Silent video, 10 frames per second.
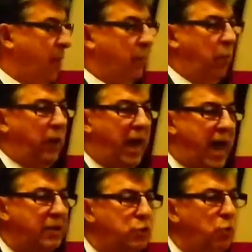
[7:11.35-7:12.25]
But we
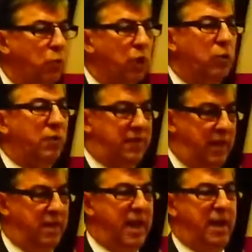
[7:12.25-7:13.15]
had to work
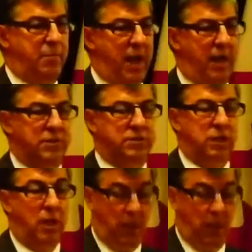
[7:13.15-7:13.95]
within that balance.